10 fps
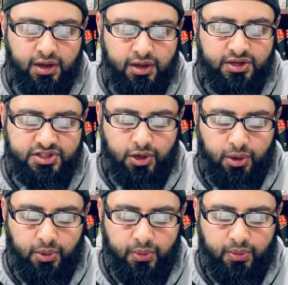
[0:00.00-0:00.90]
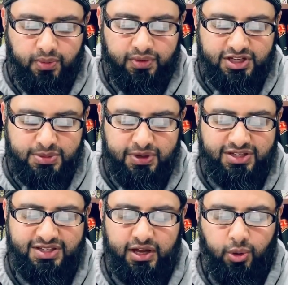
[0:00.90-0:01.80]
So this
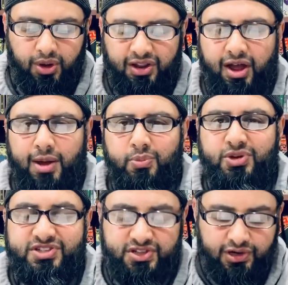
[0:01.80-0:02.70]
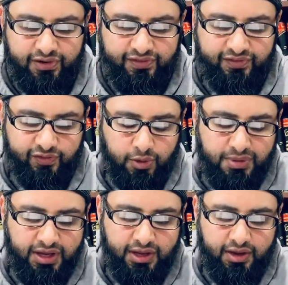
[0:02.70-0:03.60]
means that, oh Allah, preserve for
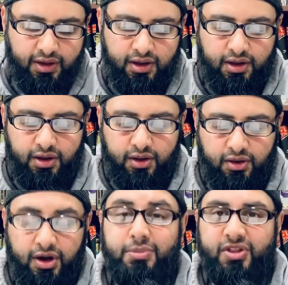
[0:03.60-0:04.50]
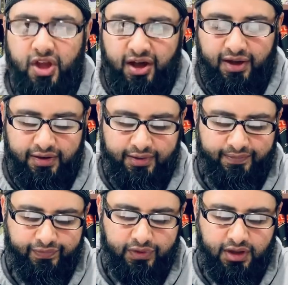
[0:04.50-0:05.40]
me Ramadan
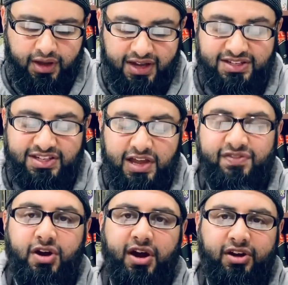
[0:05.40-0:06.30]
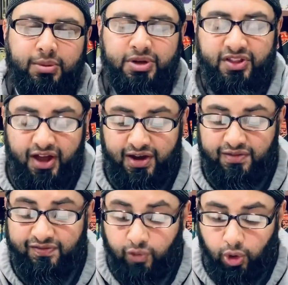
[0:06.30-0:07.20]
and safeguard Ramadan
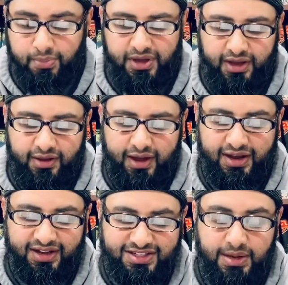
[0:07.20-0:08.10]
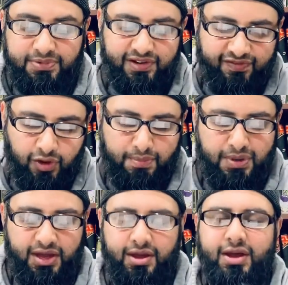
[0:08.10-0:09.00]
for me and accept it from
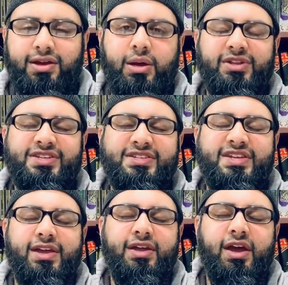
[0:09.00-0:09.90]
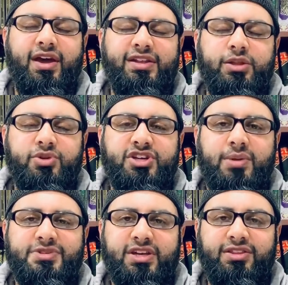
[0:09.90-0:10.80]
me. Now, this is a hadith which
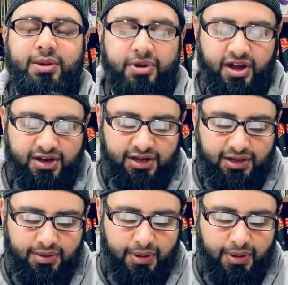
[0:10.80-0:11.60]
comes in Tabrani.